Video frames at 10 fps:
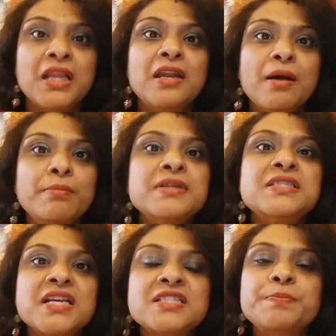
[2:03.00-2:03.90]
The number
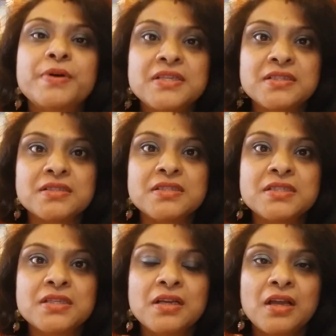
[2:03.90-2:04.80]
six
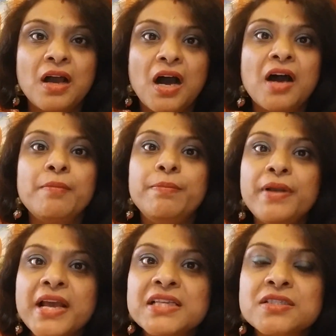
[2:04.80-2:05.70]
persons are
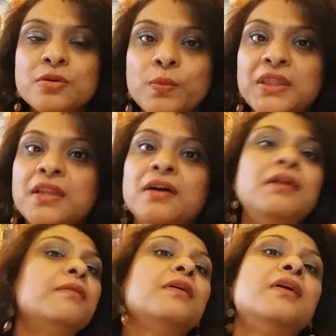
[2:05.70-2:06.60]
blessed with
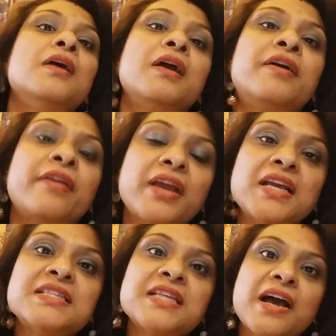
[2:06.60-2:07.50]
the
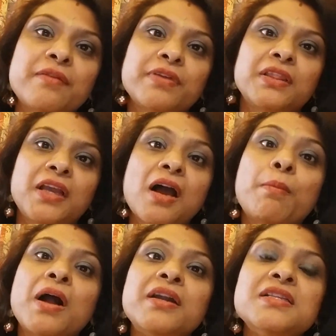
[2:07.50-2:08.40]
grace and with the
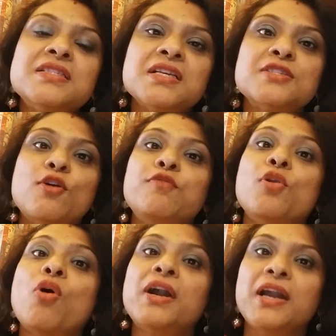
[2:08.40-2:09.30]
abundances of
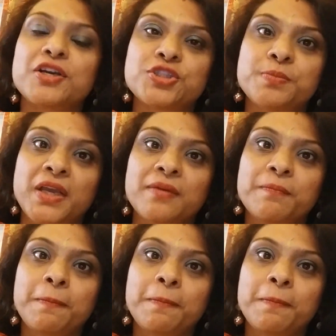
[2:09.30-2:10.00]
Lord Lakshmi.